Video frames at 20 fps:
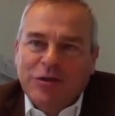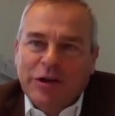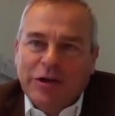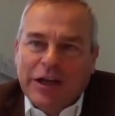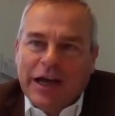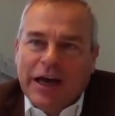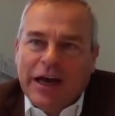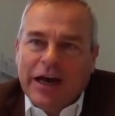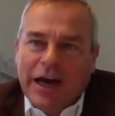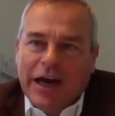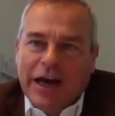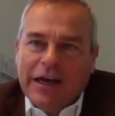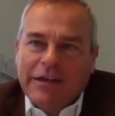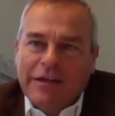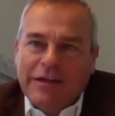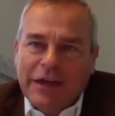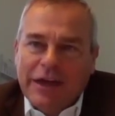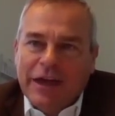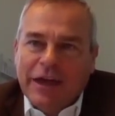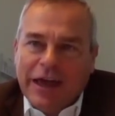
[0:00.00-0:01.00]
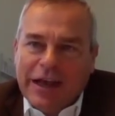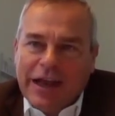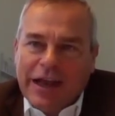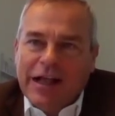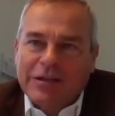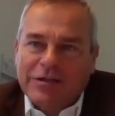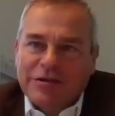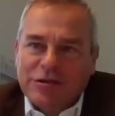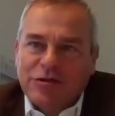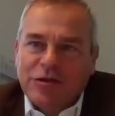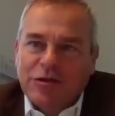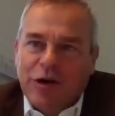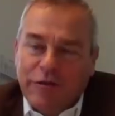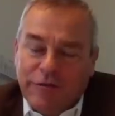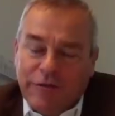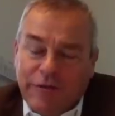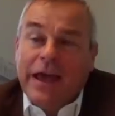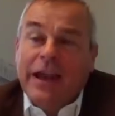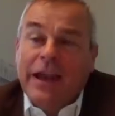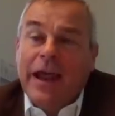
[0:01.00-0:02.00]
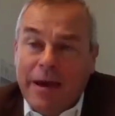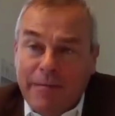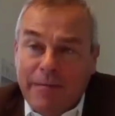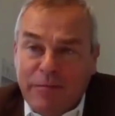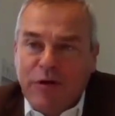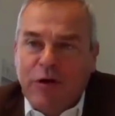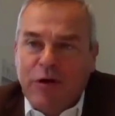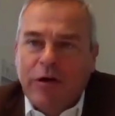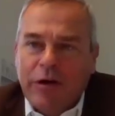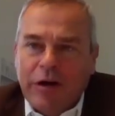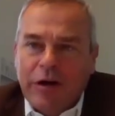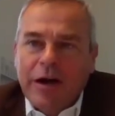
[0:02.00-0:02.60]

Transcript: And I think at Altendorf and Hebro,